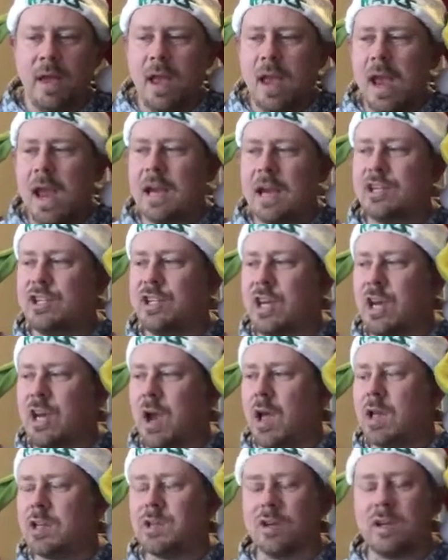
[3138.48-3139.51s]
And she
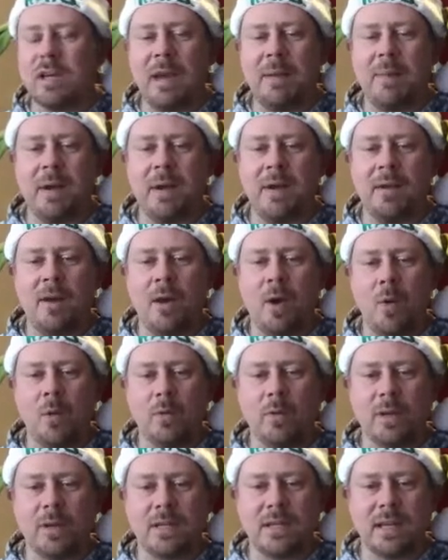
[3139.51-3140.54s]
also gave me a
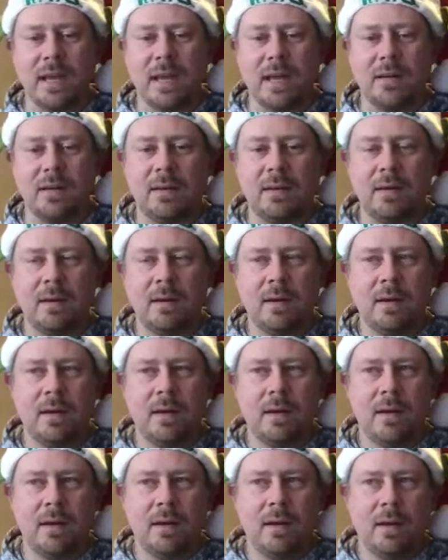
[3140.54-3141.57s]
note that said,
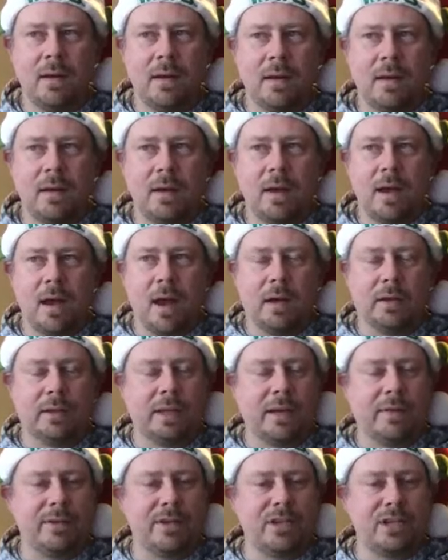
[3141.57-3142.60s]
"I'll
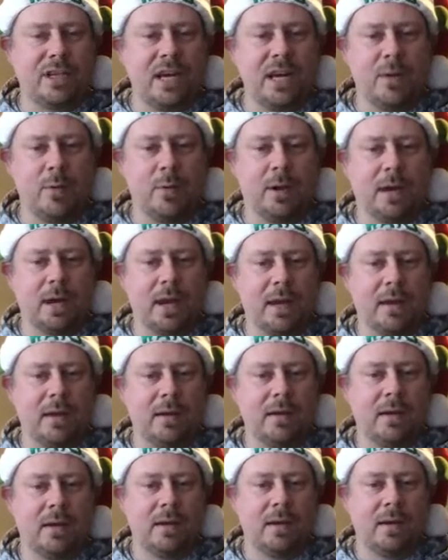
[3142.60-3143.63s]
never see you again."
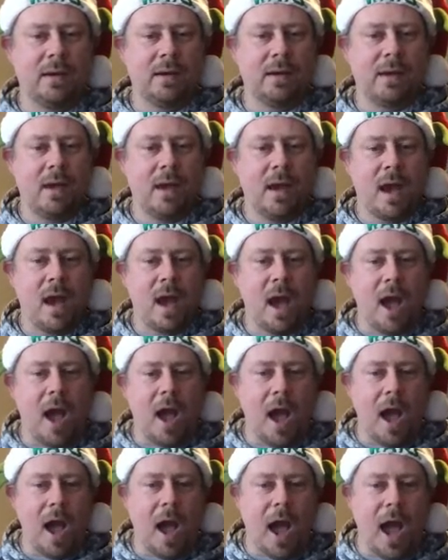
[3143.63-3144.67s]

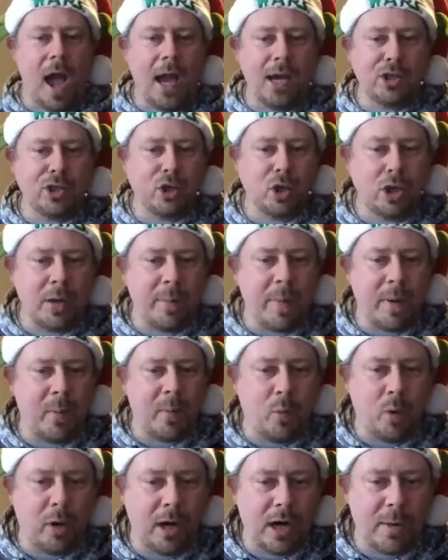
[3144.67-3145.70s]
I shouldn't have been
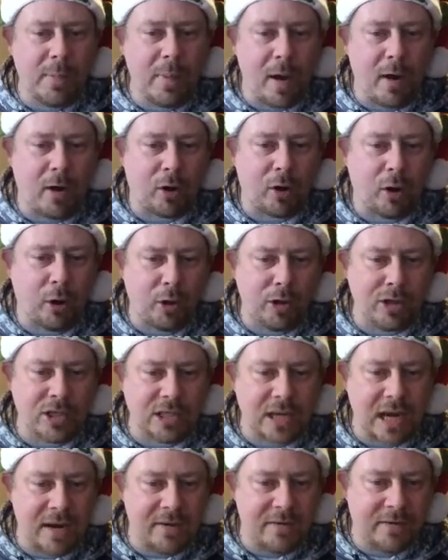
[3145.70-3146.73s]
worried about her
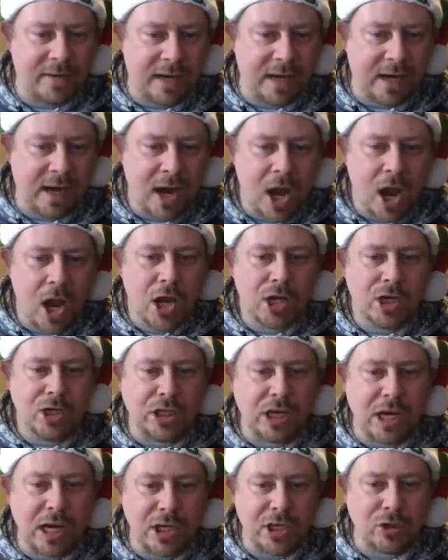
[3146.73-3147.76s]
safety.
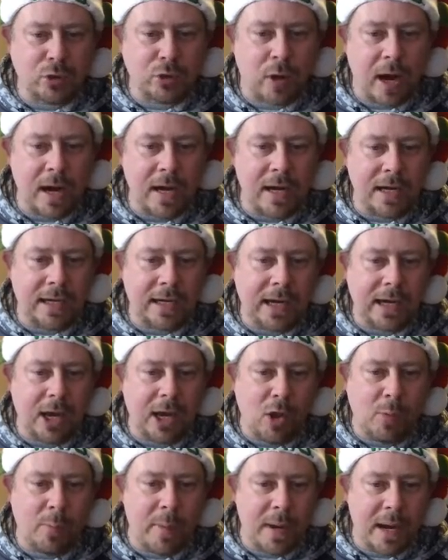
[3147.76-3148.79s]
She's trying to
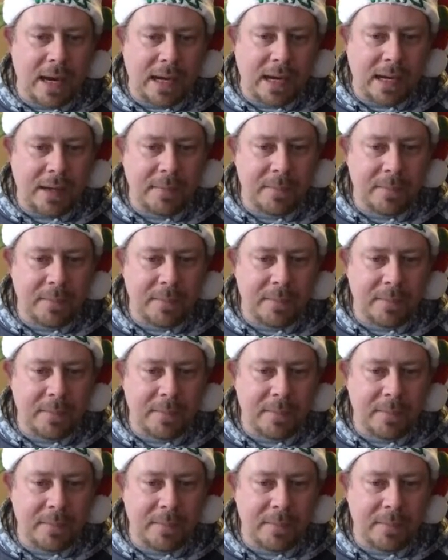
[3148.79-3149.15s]
kill me.